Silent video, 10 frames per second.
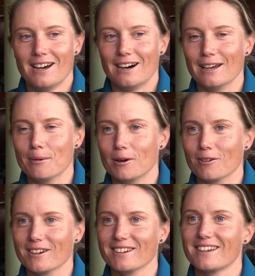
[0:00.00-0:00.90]

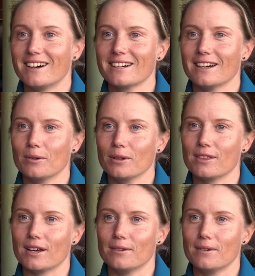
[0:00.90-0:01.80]
Ayabonga Kaka with
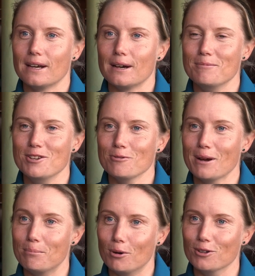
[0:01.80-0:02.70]
that new
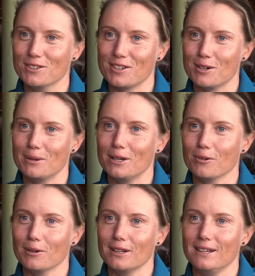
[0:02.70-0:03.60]
red ball is going to be a
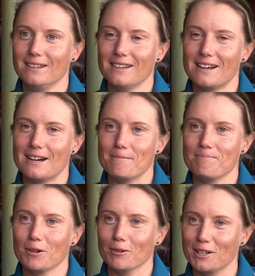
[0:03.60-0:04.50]

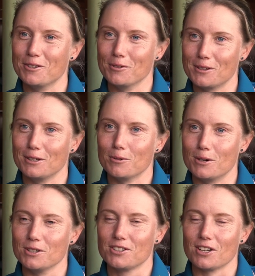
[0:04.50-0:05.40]
really cool thing to
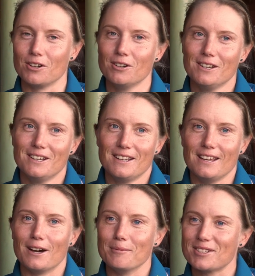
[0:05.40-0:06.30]
watch. So
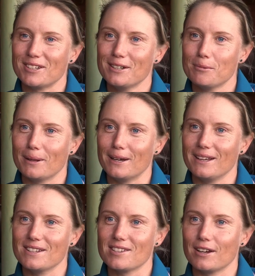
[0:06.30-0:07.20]
yeah, I'm excited to play
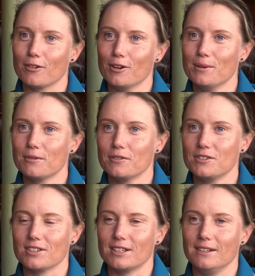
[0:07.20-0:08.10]
against that group. They've
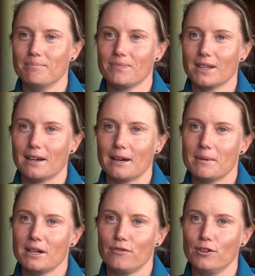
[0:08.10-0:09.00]
obviously
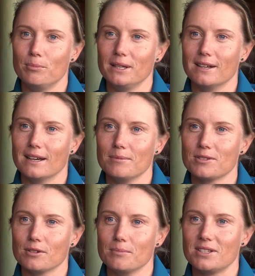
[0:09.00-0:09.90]
had a few big names
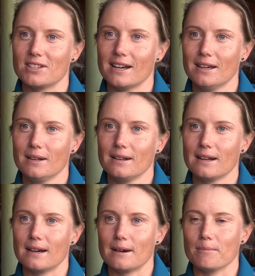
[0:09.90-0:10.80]
sort of miss out
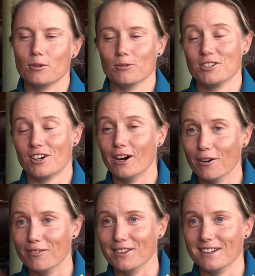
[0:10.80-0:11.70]
or retire
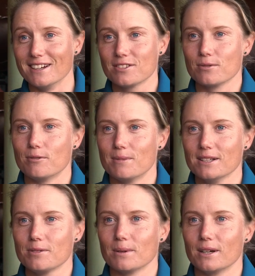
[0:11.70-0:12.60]
over the last 12
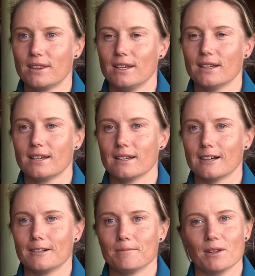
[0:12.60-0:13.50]
months, but I think
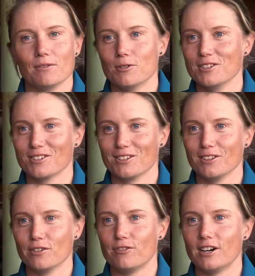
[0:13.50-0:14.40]
they've always got a
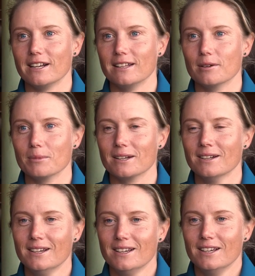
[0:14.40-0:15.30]
lot of fight in them. And
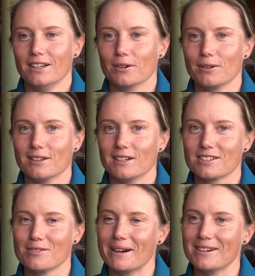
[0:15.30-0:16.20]
with the
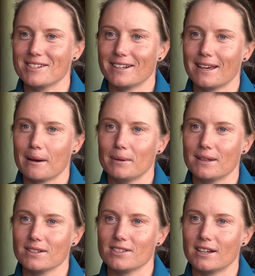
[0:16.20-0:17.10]
likes of Marizan Cap in
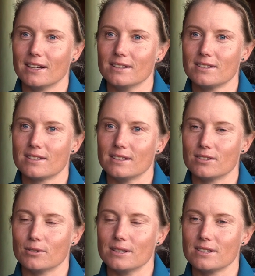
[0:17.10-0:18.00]
that side,
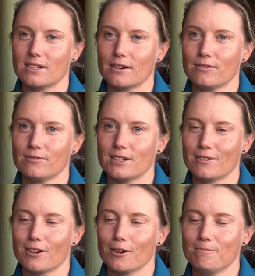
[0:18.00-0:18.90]
it's always a tough
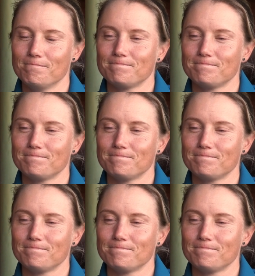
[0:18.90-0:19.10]
go.